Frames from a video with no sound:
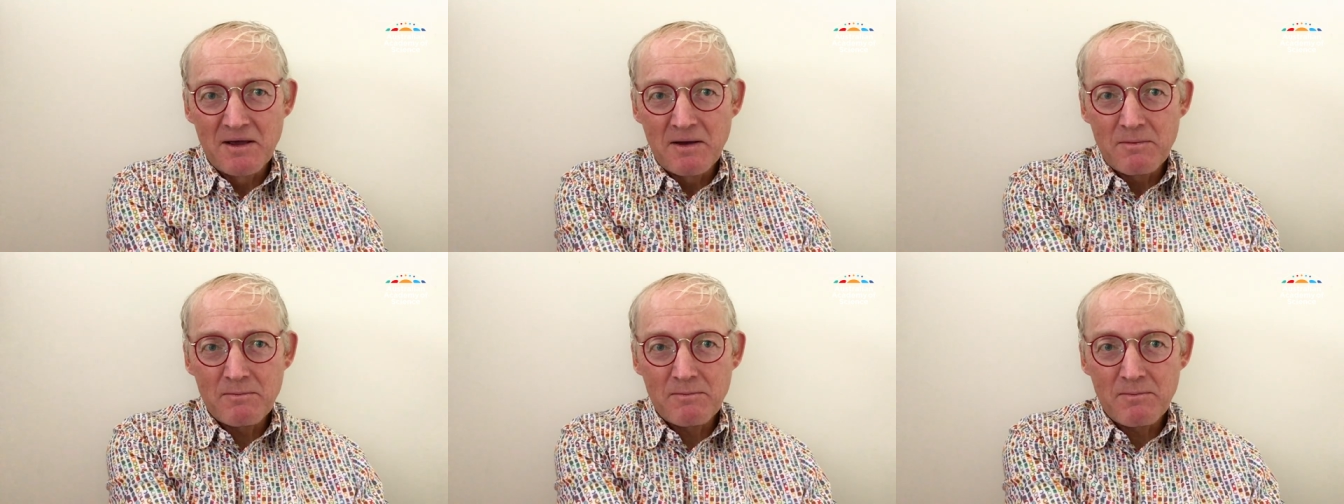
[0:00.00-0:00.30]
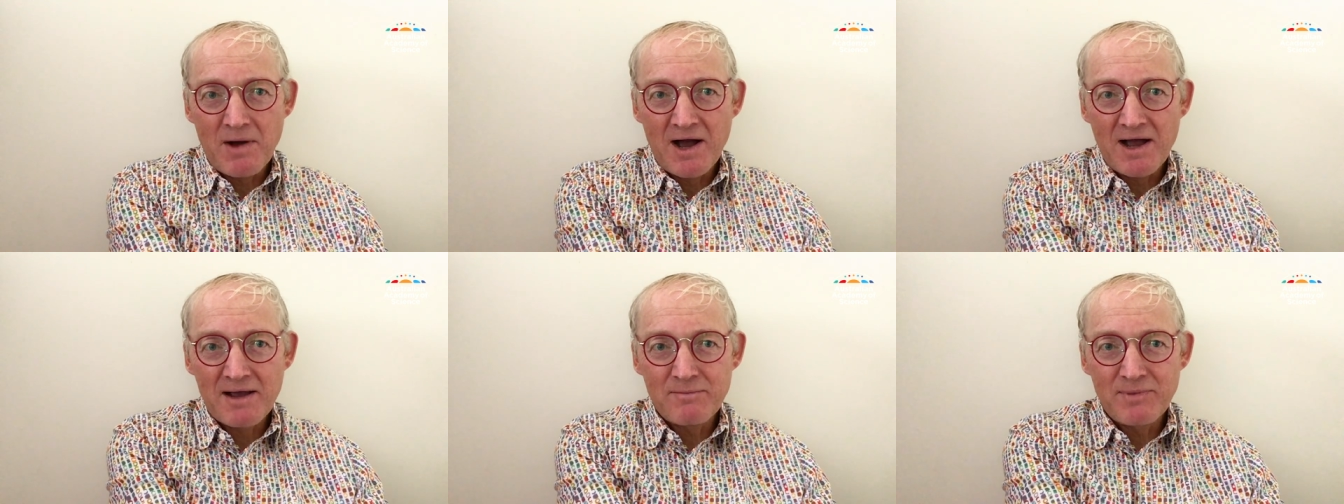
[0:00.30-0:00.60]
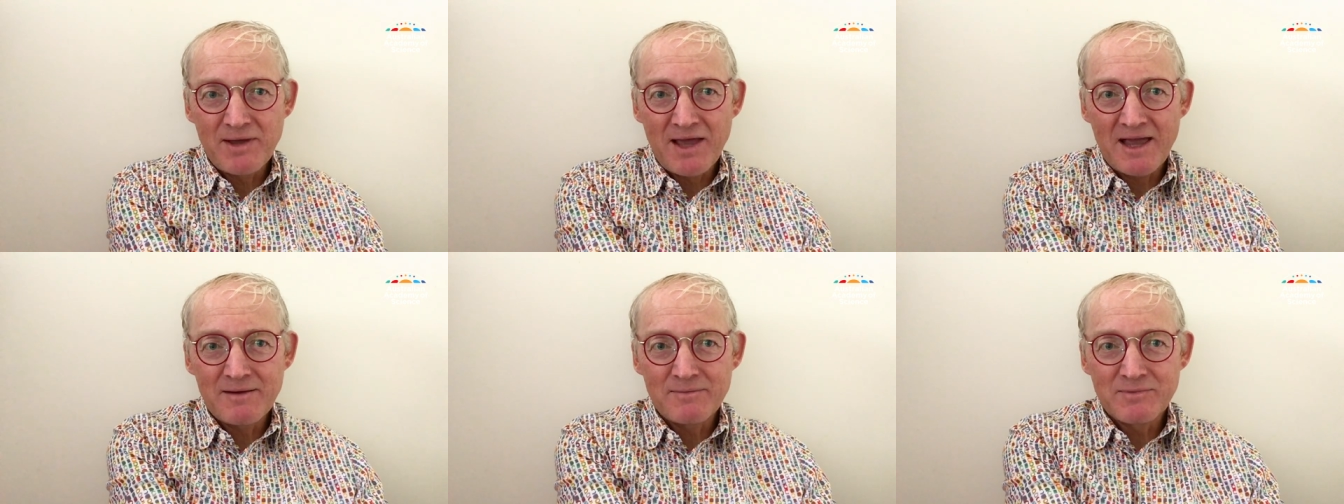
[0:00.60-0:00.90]
might
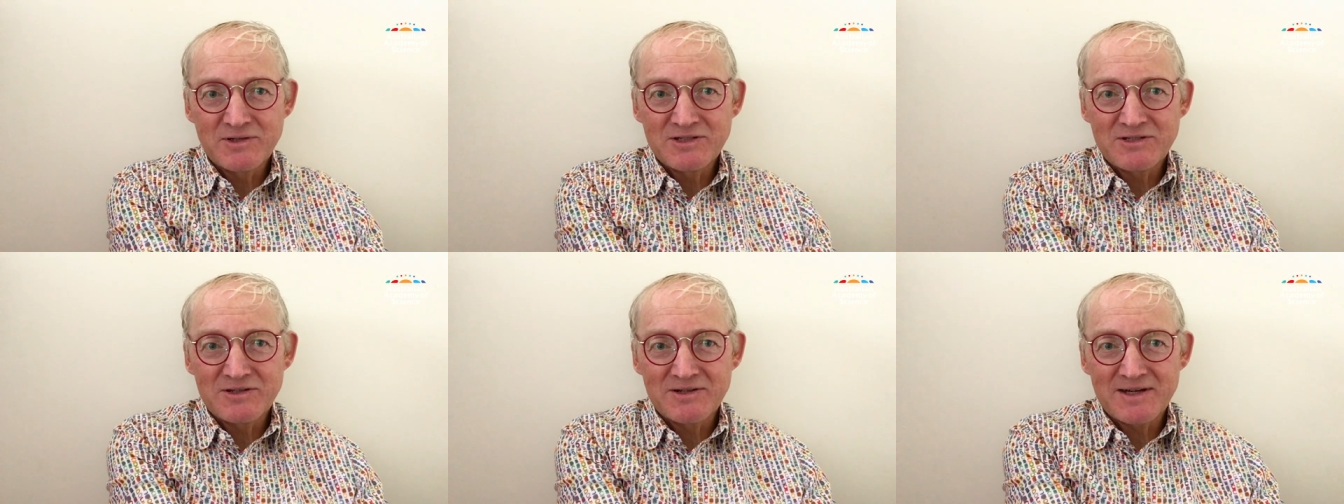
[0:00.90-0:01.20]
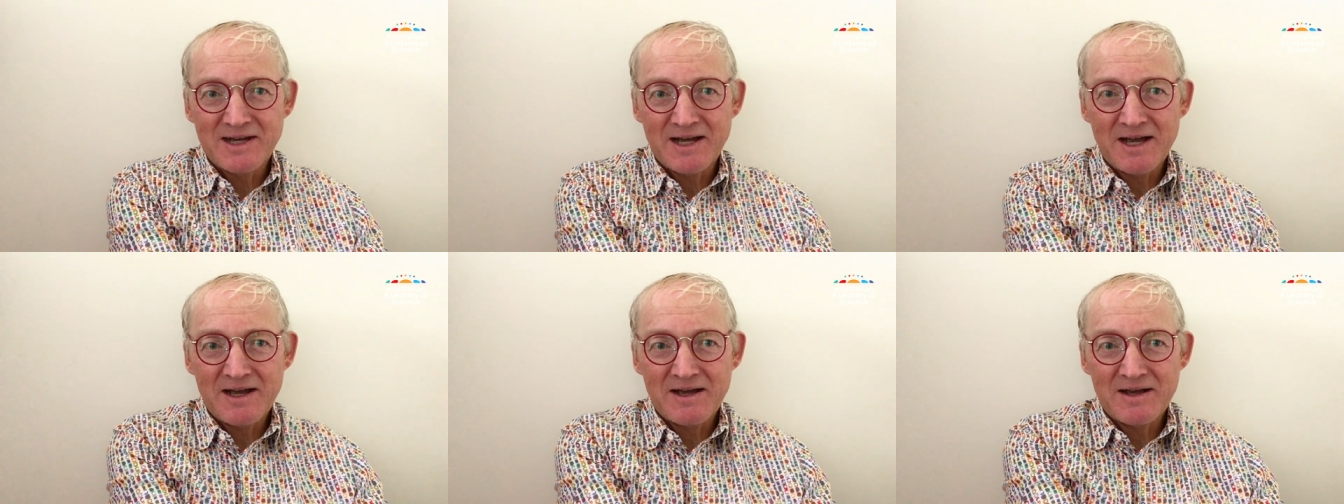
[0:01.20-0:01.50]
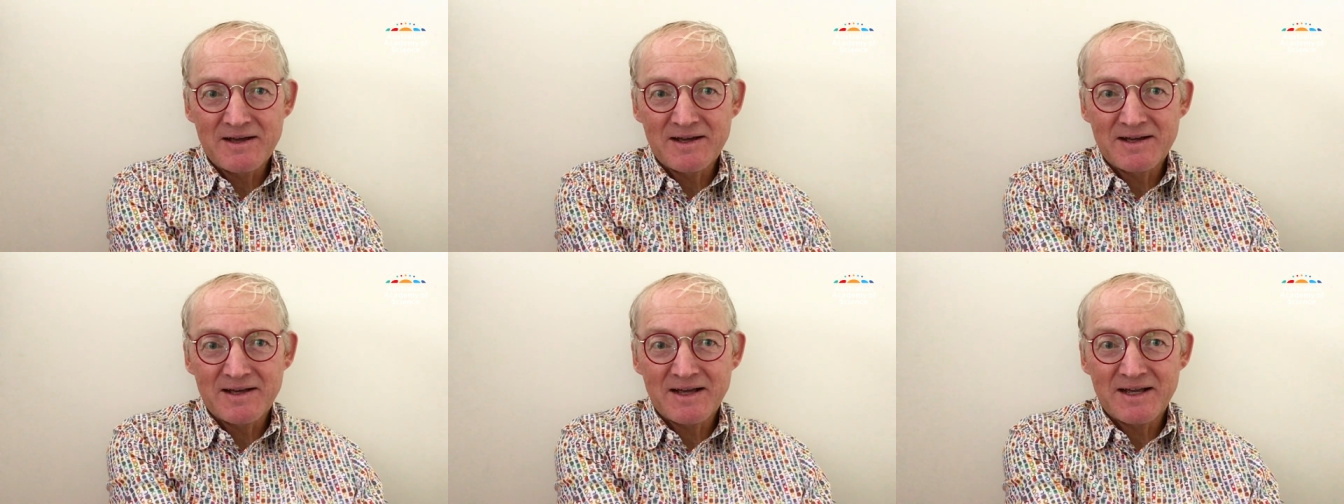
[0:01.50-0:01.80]
be able to
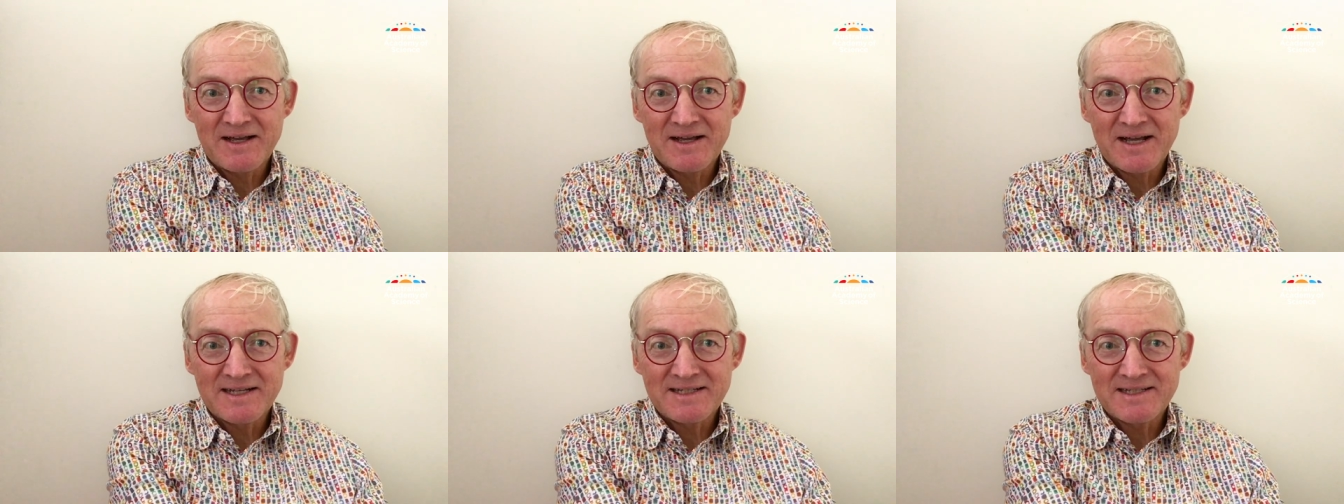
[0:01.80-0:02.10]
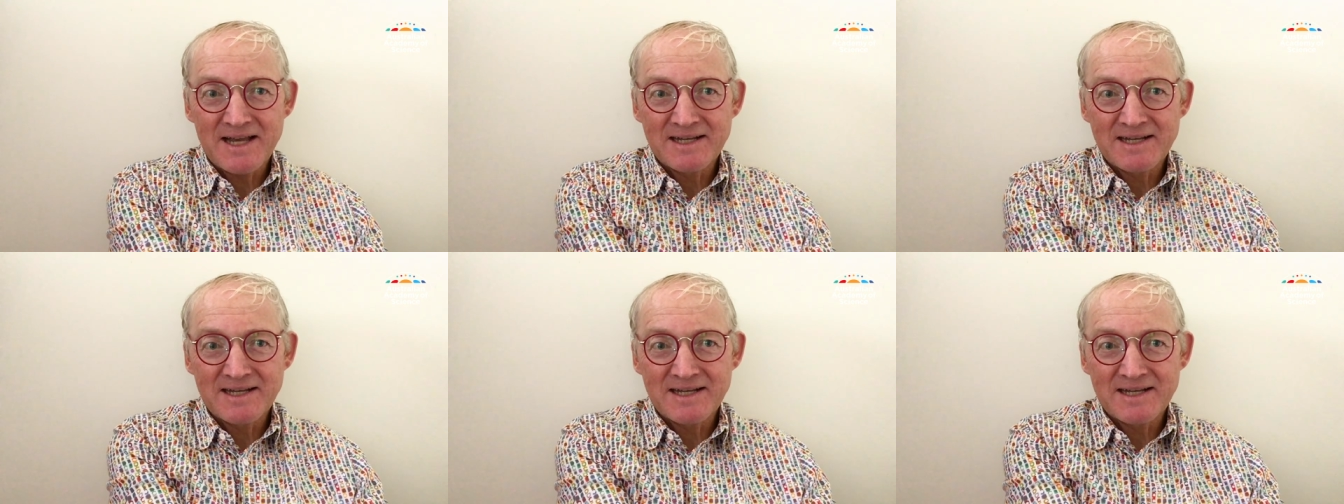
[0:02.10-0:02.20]
uh,